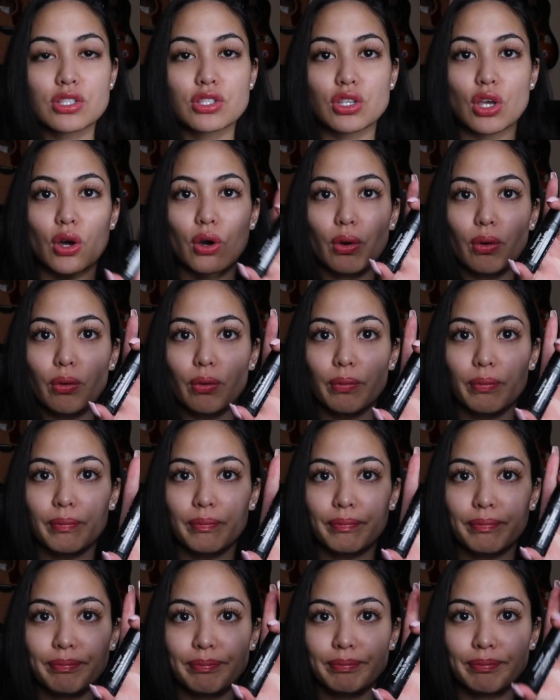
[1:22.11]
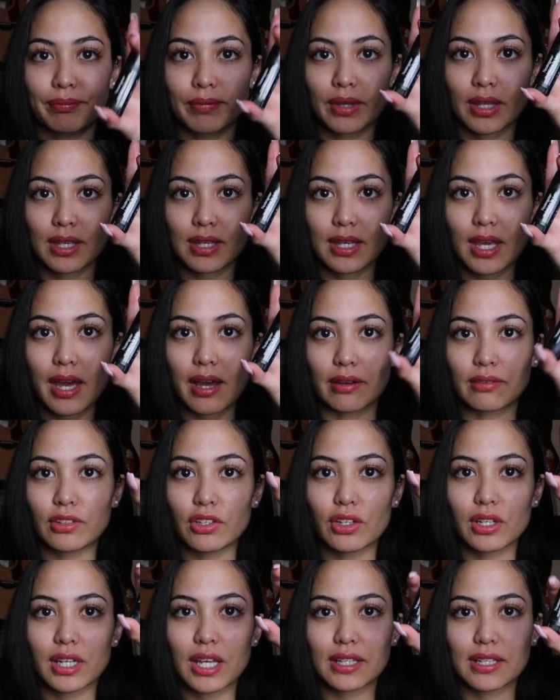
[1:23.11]
So yeah,
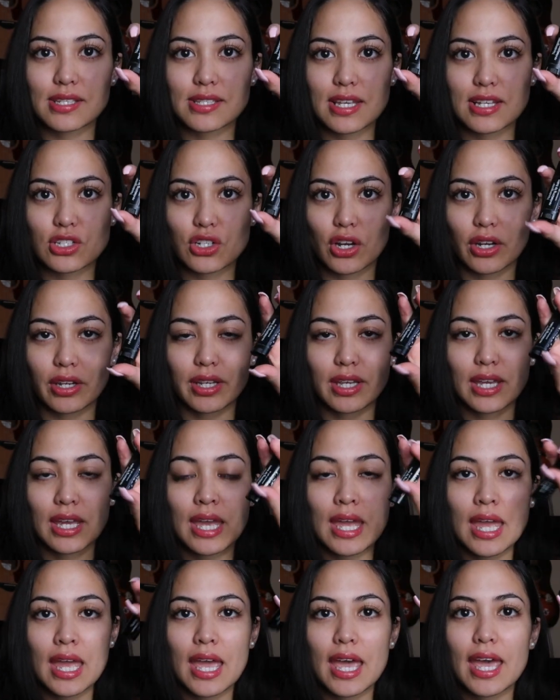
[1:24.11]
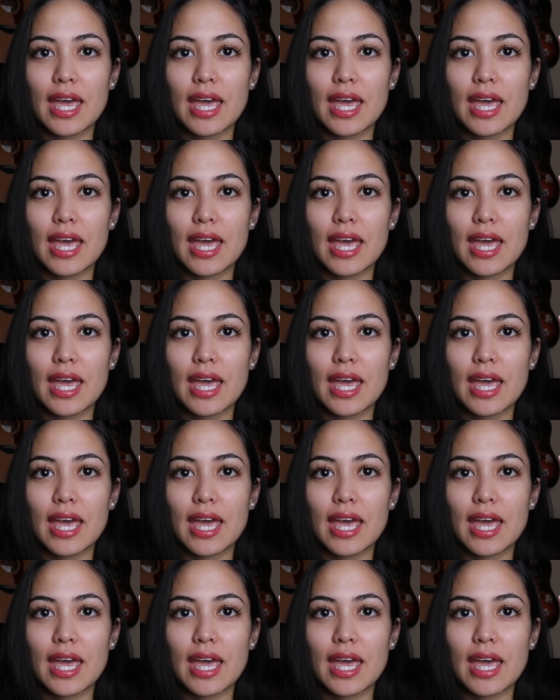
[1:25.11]
you can get this at Target.